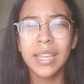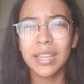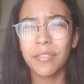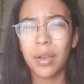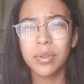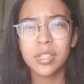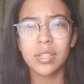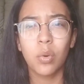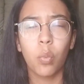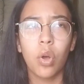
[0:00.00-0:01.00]
if I was
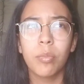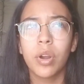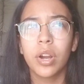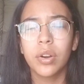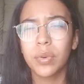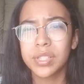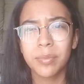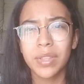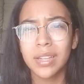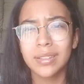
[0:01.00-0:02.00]
in a Walmart or
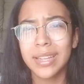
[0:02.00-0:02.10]
something,